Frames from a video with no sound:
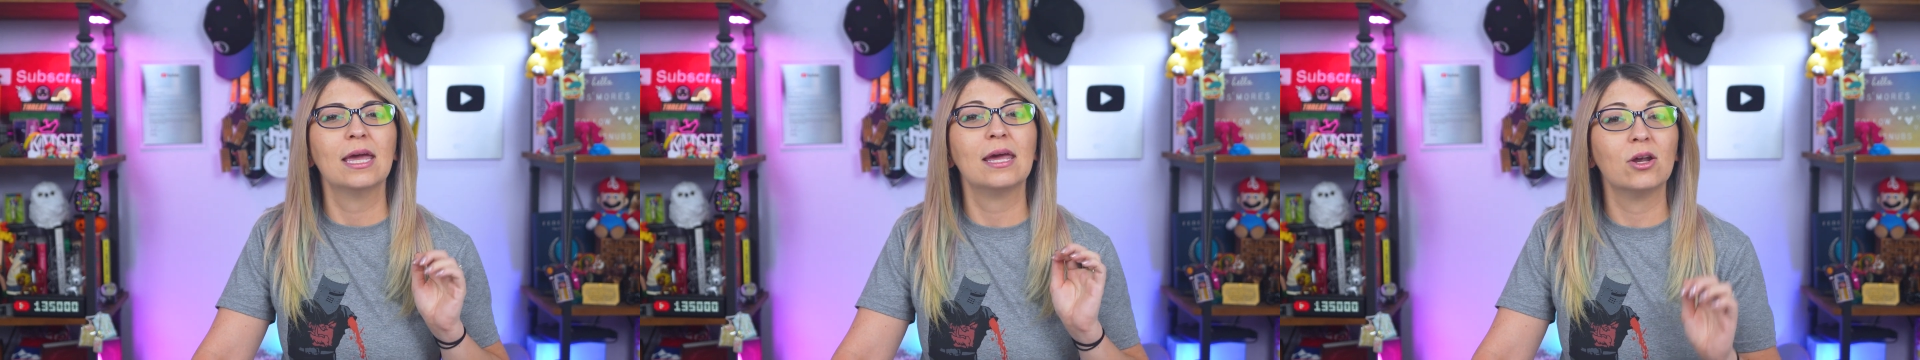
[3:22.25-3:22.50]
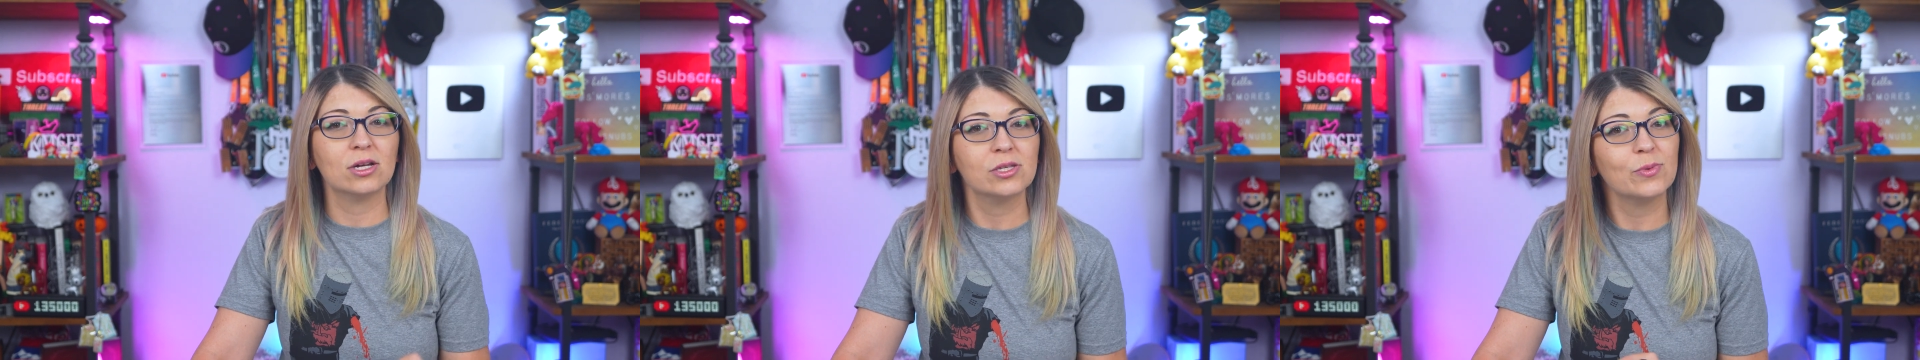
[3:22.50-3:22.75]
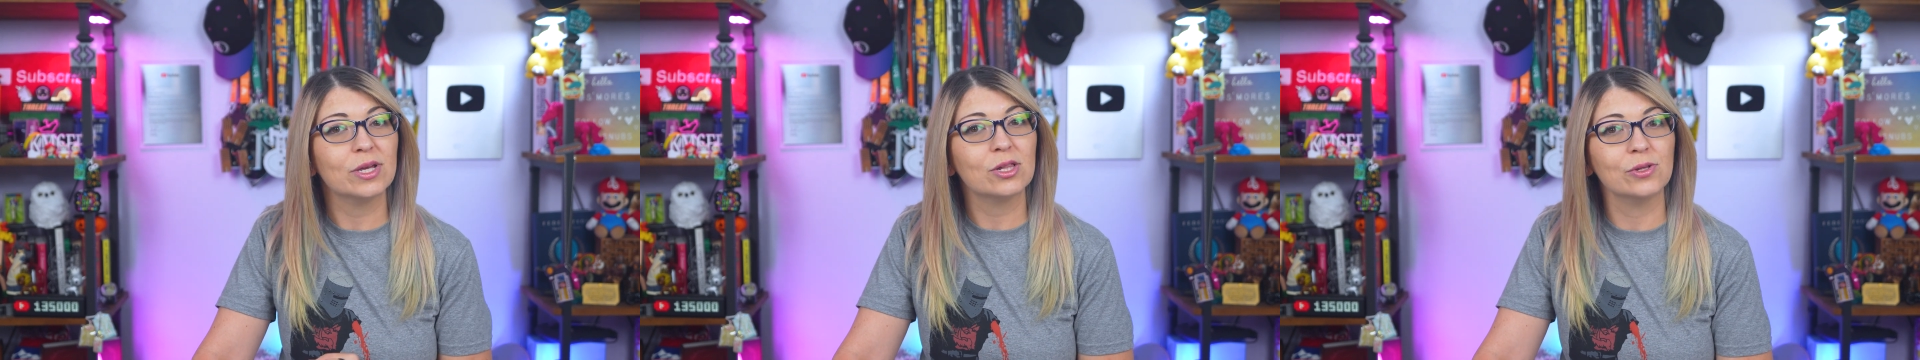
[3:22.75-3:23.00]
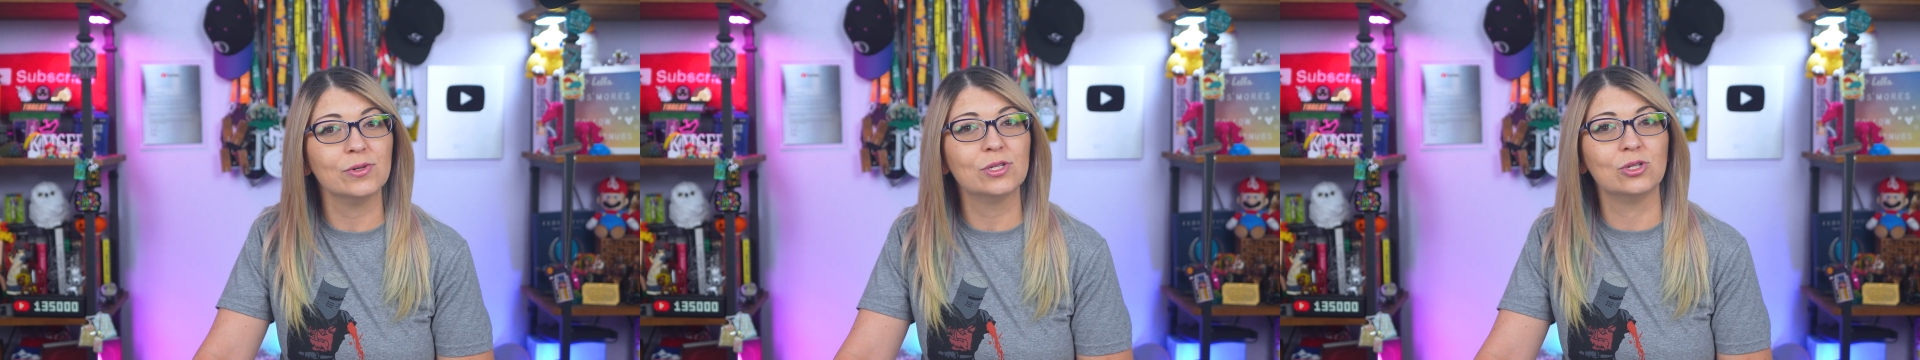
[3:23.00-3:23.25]
It also
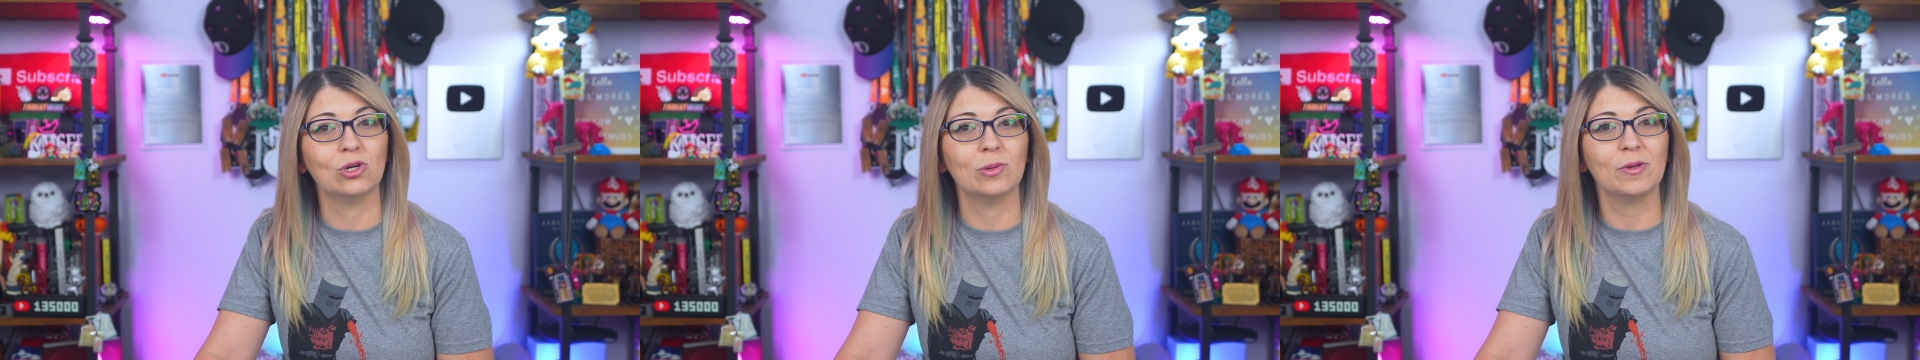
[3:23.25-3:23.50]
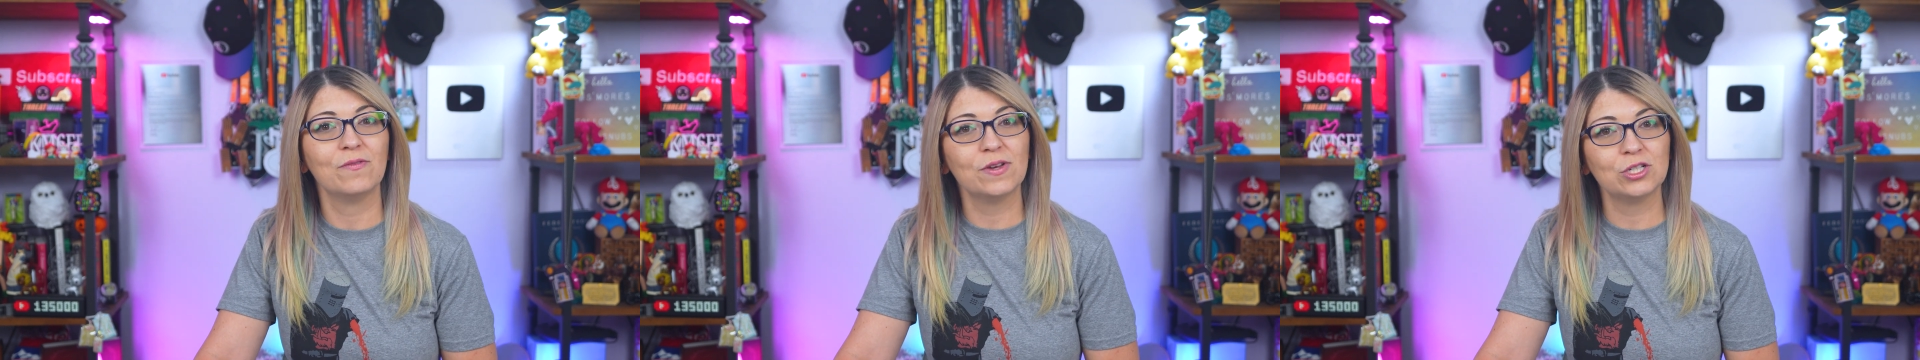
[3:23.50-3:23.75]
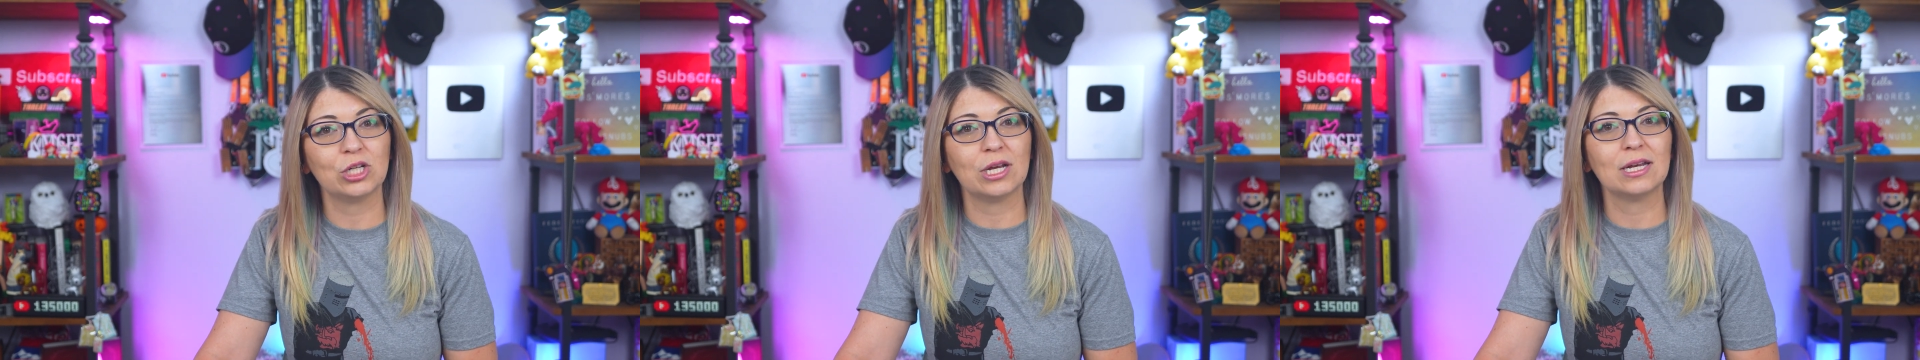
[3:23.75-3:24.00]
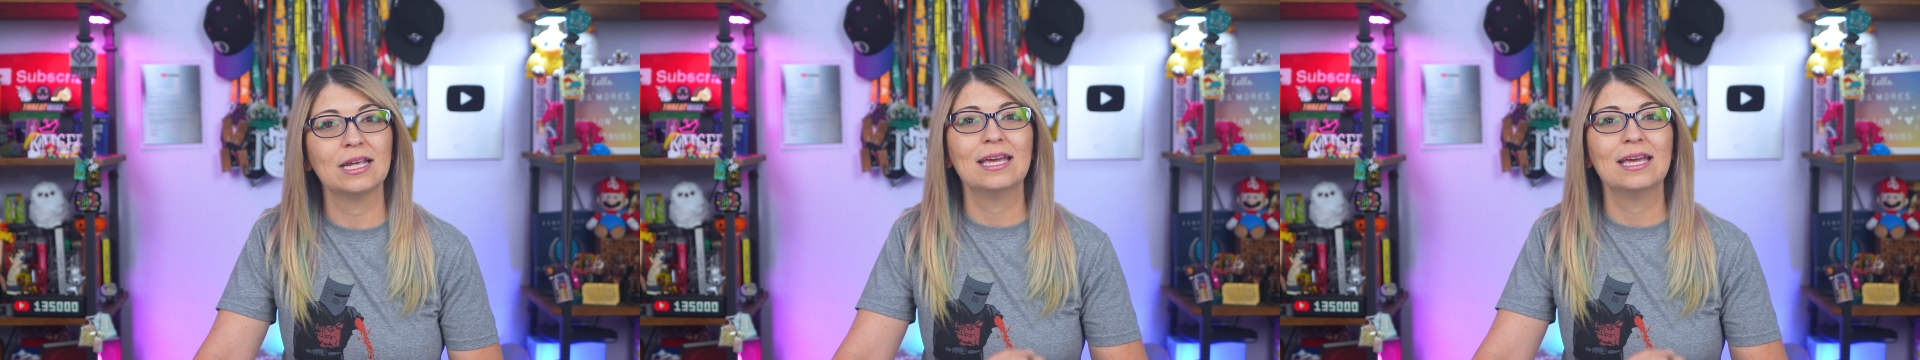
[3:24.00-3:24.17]
includes Dolby Vision.